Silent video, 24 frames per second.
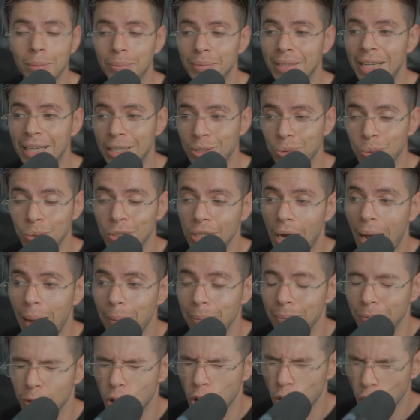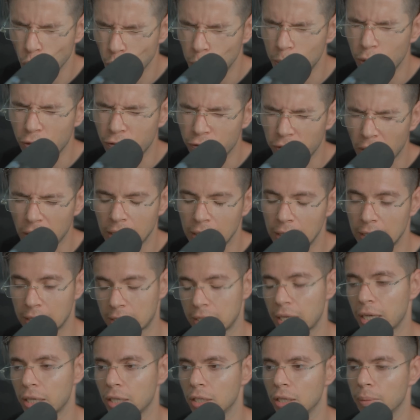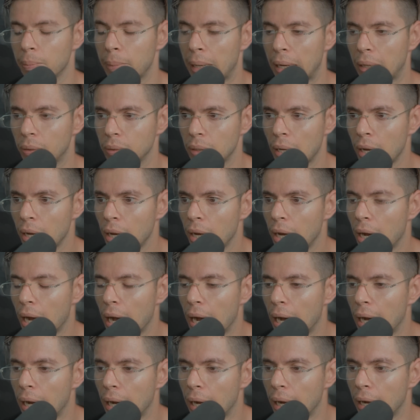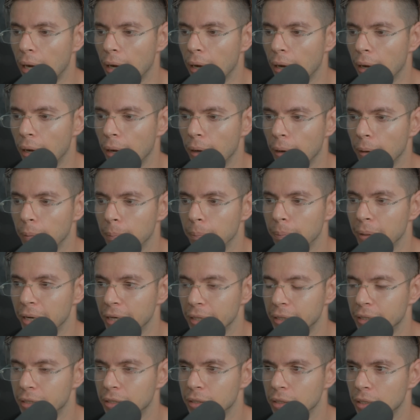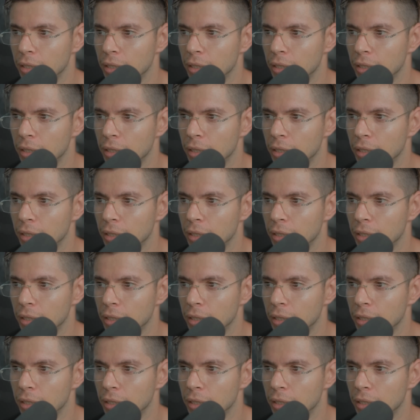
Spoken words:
next, which I'm super fucking excited about. But